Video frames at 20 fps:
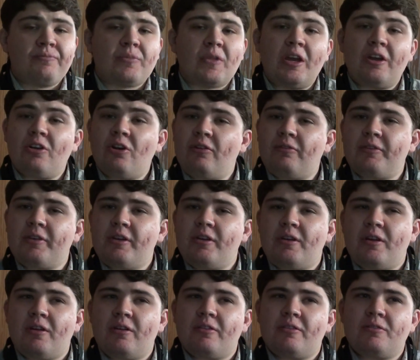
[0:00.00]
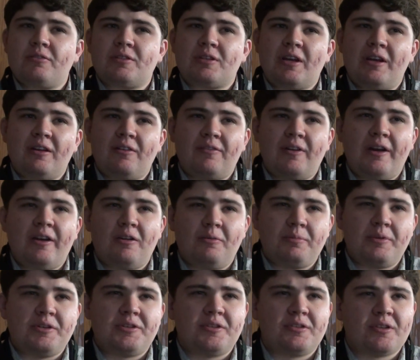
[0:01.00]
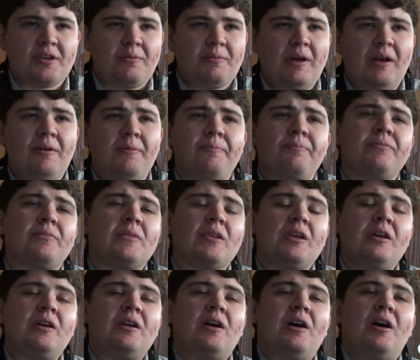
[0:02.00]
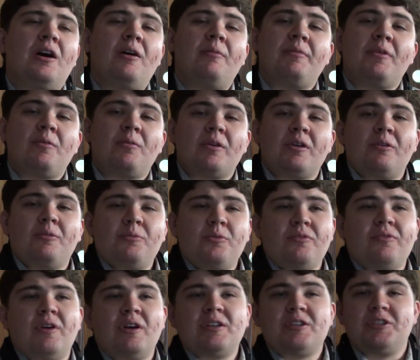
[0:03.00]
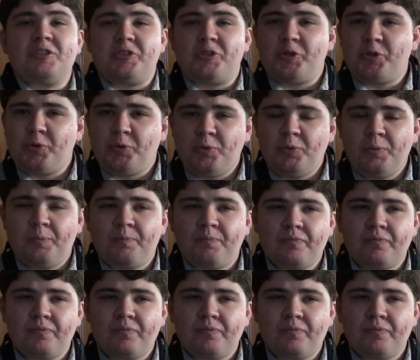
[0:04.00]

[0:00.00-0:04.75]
and hopefully you hear those kind of higher pitches come out. Now we're going to move on to 2.